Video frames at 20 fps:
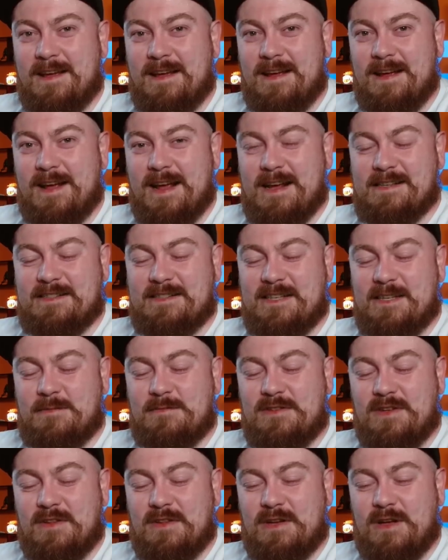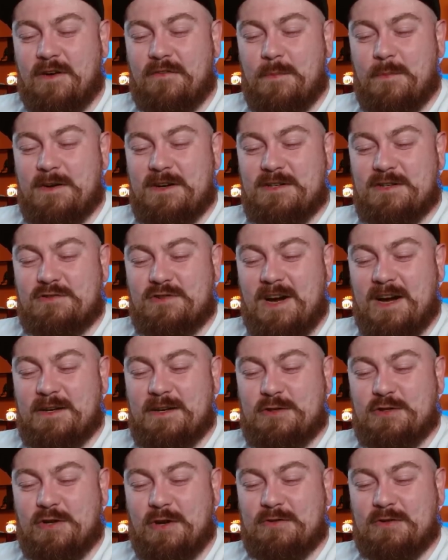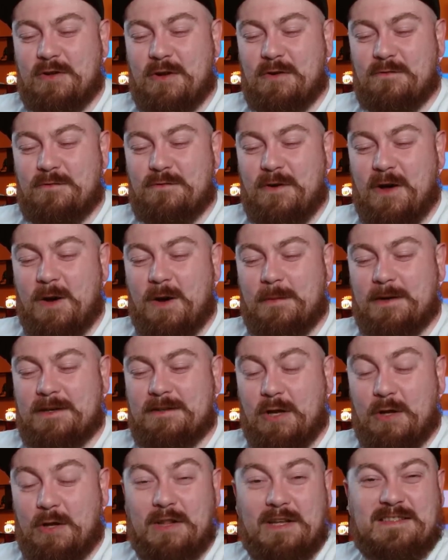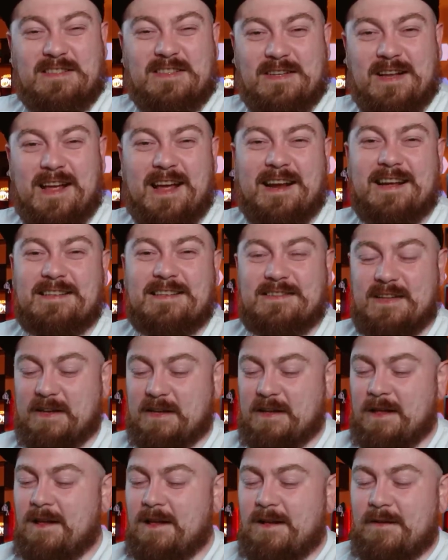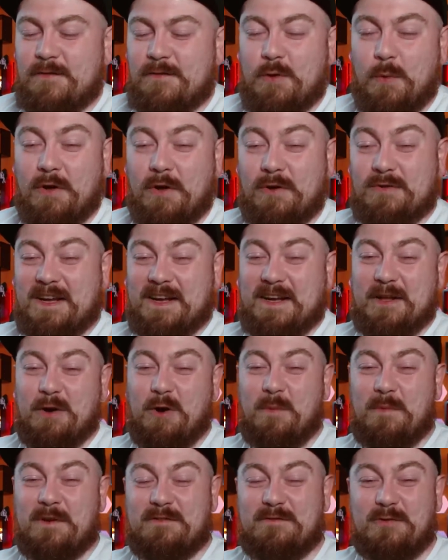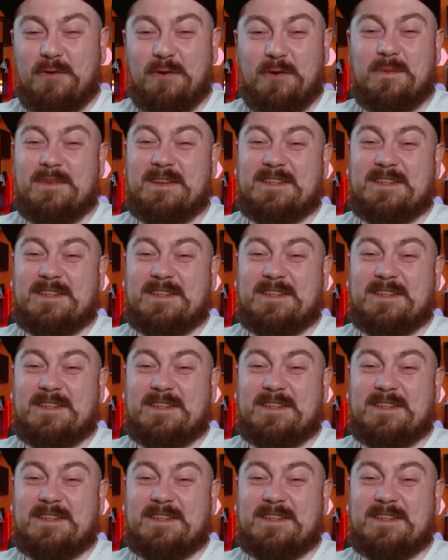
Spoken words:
It seems that the government is trying to shut down farming. Now, this is the thing is like the World Economic Forum.